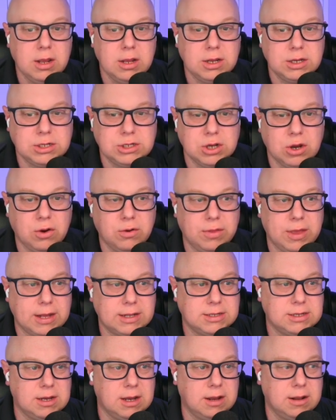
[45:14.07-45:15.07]
So
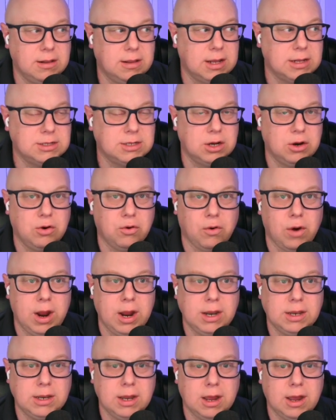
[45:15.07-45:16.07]
that's a great